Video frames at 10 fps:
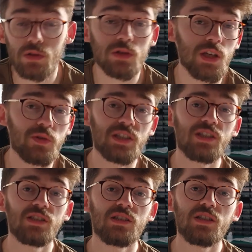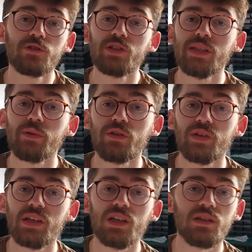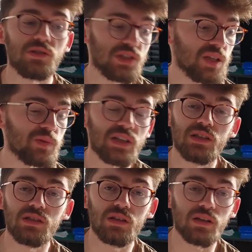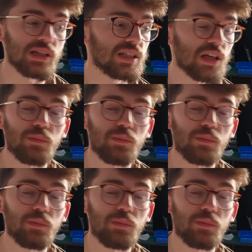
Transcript: So now I just need to decrease the amount of air that seemingly leaks out